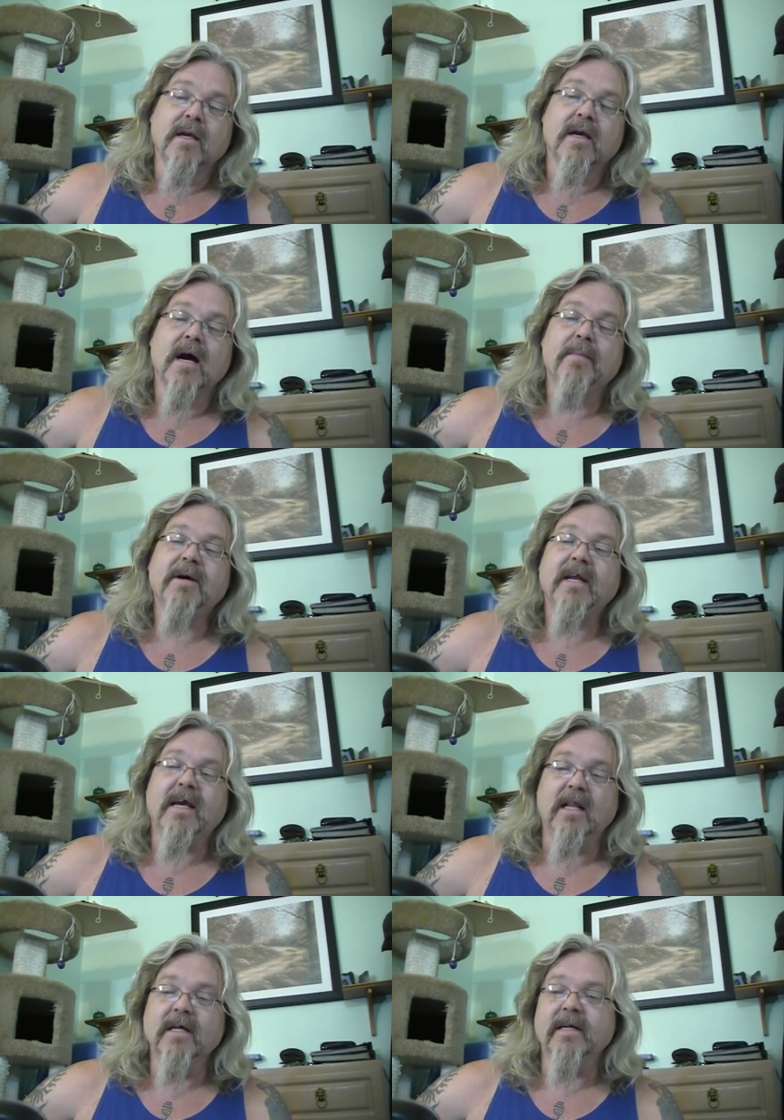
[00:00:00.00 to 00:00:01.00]
Comet
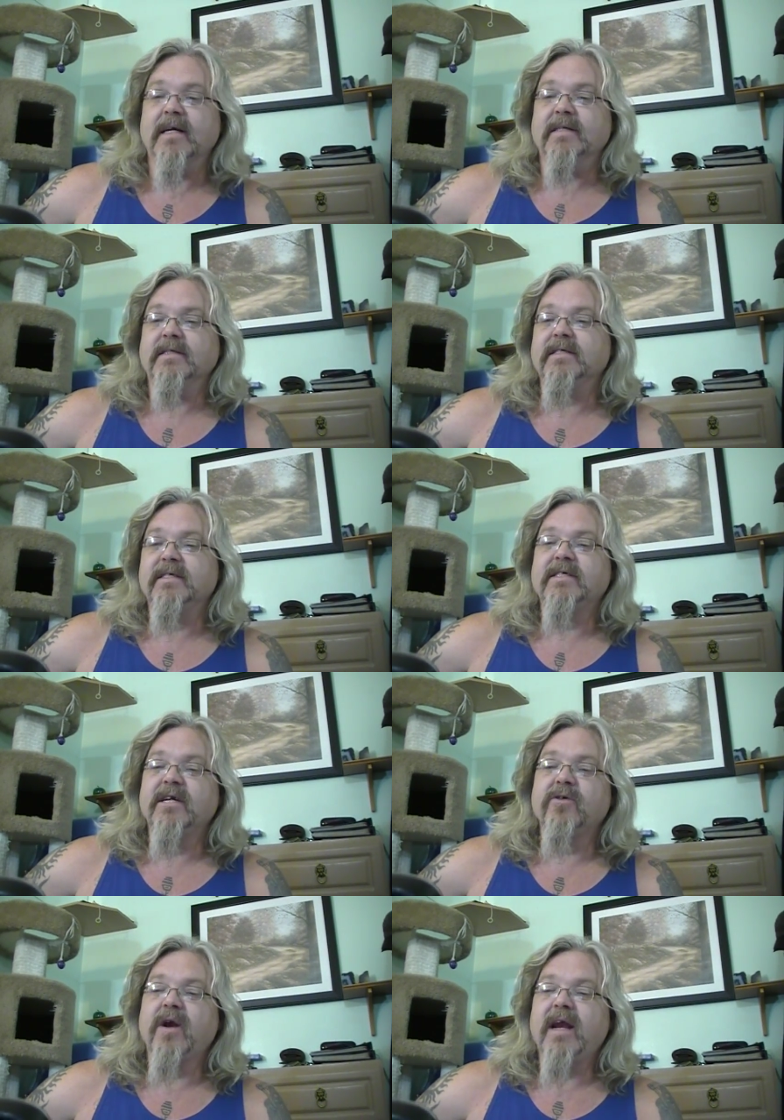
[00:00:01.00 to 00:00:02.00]
Elenin
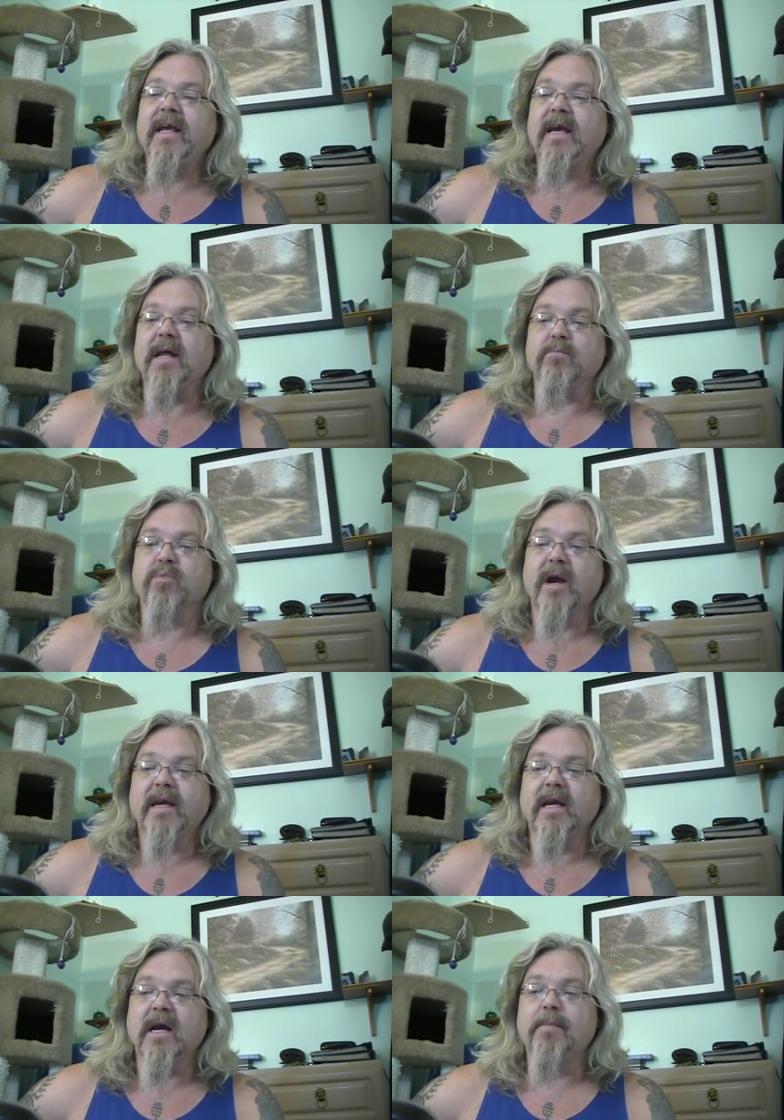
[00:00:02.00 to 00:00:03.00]
disintegrating and
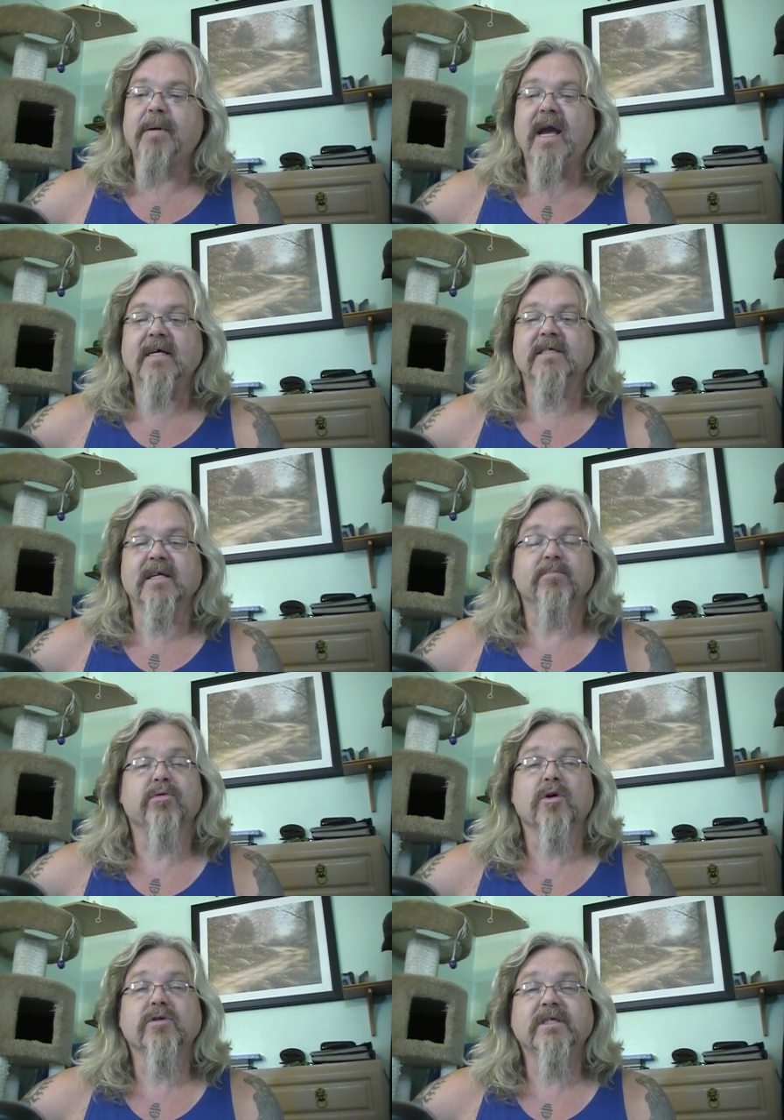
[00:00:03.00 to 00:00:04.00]
breaking up as it
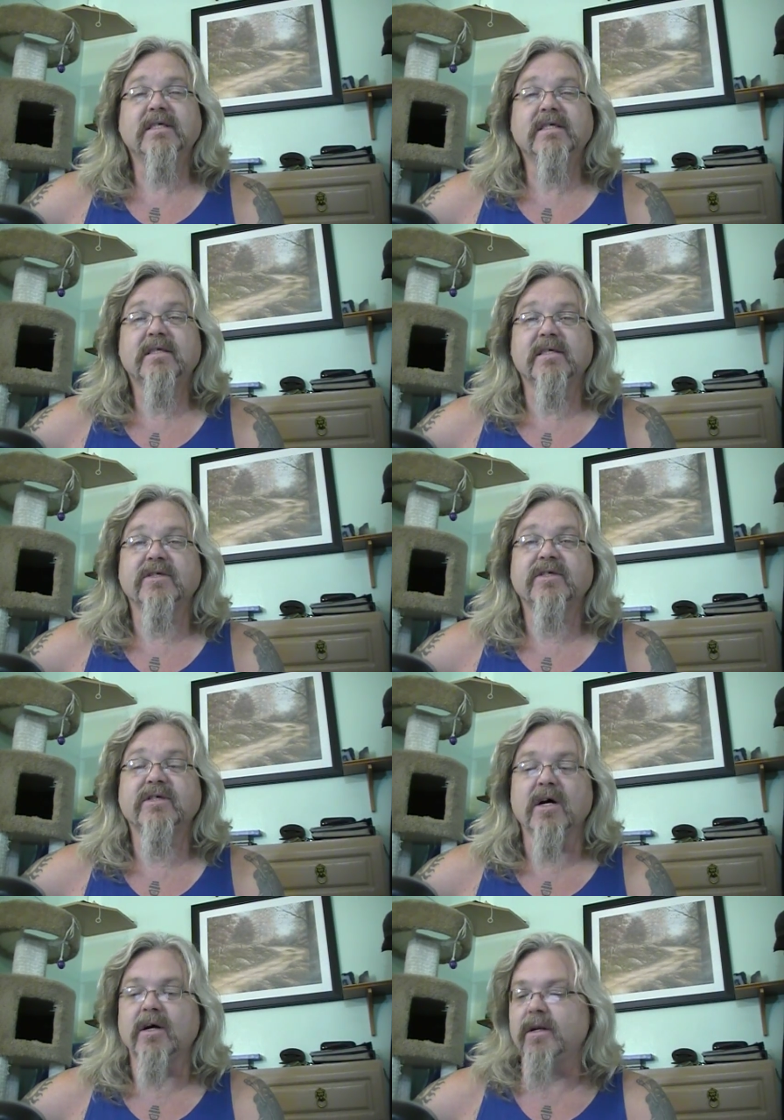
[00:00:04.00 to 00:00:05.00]
approaches the
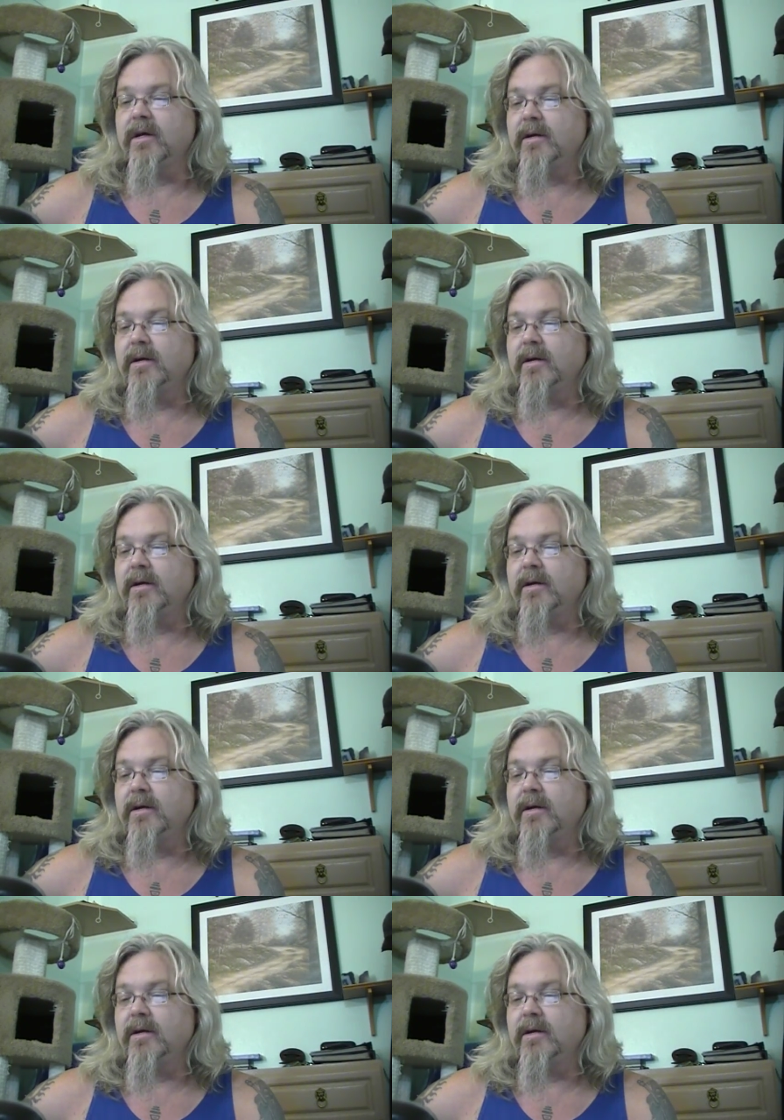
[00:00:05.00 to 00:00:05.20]
sun.